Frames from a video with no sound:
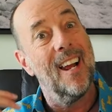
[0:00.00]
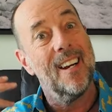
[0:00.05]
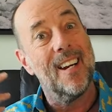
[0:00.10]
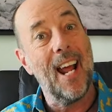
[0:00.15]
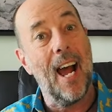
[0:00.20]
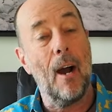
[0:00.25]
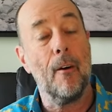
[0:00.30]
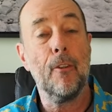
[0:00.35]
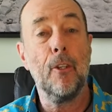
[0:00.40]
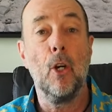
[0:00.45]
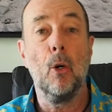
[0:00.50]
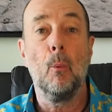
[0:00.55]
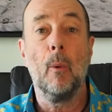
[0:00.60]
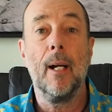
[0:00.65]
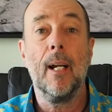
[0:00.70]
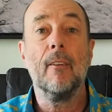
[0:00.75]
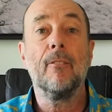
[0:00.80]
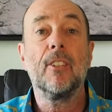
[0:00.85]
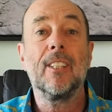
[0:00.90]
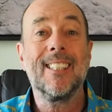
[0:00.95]
Now, you
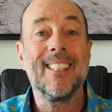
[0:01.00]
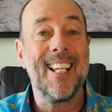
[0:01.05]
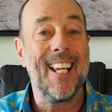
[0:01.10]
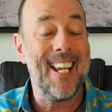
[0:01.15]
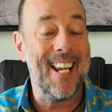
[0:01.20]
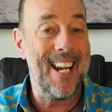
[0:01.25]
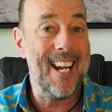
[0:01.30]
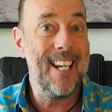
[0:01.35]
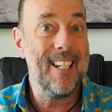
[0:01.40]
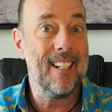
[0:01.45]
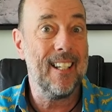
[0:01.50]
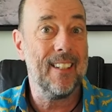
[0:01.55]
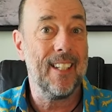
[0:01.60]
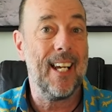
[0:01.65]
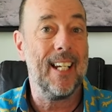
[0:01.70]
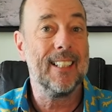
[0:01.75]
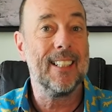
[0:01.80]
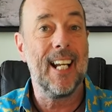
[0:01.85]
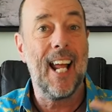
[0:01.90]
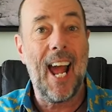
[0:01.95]
would have seen
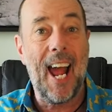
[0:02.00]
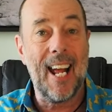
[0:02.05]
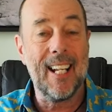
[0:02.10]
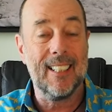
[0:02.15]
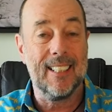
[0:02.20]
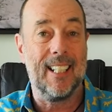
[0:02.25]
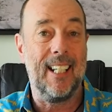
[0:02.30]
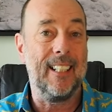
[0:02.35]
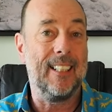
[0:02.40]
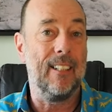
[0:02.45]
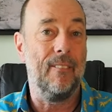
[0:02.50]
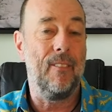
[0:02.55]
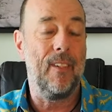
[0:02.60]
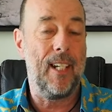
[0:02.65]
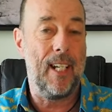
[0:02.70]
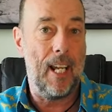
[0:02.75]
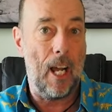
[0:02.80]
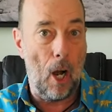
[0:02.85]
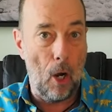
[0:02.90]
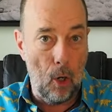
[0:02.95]
there's an anteater
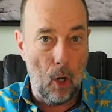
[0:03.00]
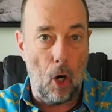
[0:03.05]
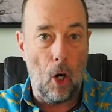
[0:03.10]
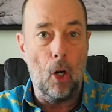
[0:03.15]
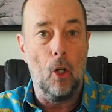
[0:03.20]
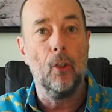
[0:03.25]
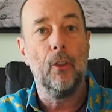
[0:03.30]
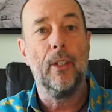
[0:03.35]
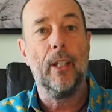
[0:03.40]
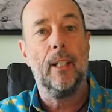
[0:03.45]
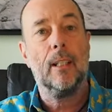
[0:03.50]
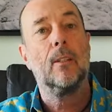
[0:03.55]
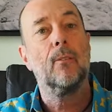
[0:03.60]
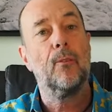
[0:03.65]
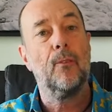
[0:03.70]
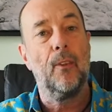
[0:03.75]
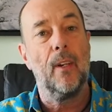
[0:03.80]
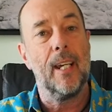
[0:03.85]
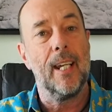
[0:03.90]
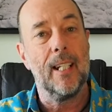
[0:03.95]
video on this
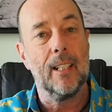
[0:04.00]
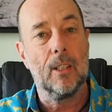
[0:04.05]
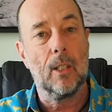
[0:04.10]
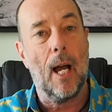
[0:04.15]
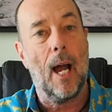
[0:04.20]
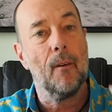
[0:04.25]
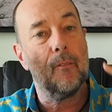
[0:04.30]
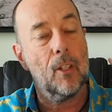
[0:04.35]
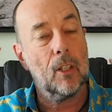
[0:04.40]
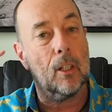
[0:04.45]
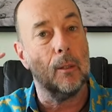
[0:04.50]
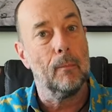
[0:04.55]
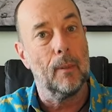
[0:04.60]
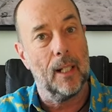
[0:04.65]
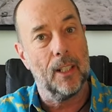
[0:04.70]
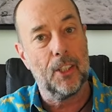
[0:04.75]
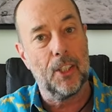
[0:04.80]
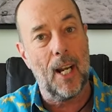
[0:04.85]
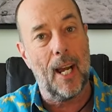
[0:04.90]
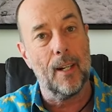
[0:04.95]
feed. So have a look at
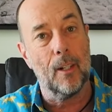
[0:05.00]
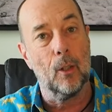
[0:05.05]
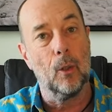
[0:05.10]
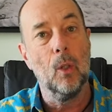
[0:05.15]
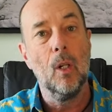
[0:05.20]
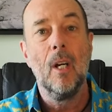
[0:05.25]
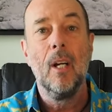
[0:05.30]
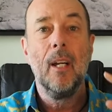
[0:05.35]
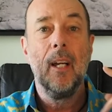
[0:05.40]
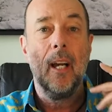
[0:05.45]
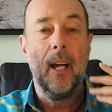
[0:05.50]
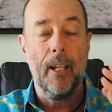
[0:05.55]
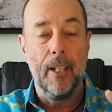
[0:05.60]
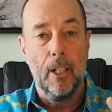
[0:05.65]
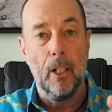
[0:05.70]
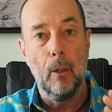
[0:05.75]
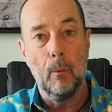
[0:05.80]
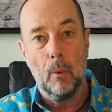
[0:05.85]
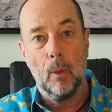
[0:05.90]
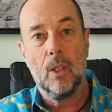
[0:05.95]
my channel and
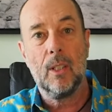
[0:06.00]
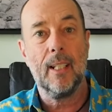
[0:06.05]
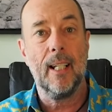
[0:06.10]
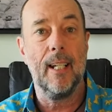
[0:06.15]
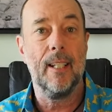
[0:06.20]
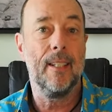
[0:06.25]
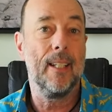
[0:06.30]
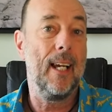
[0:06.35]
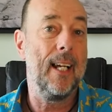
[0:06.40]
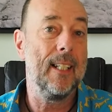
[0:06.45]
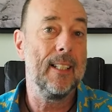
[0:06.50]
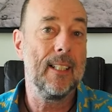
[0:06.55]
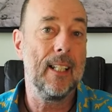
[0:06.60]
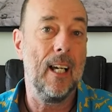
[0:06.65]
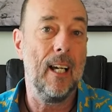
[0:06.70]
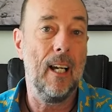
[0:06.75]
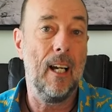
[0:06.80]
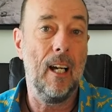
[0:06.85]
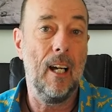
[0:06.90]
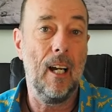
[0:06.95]
you will see there's
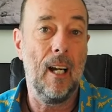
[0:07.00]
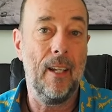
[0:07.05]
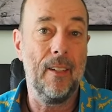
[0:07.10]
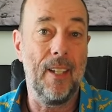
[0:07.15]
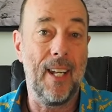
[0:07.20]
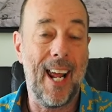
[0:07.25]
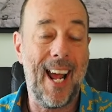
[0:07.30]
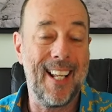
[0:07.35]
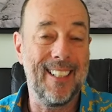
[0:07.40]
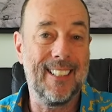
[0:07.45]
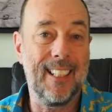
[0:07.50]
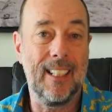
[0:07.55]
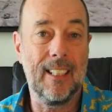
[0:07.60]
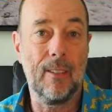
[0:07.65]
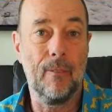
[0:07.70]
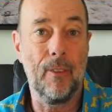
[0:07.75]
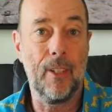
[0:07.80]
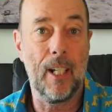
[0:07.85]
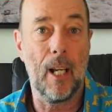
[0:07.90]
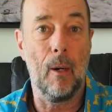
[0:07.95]
an
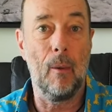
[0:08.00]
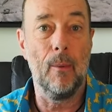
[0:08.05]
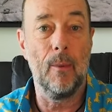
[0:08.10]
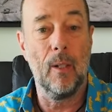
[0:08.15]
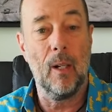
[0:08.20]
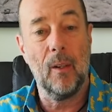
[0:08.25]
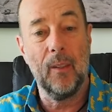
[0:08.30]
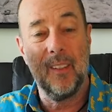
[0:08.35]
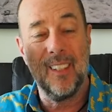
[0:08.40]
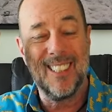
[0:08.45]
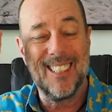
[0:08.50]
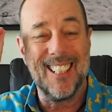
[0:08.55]
anteater video on this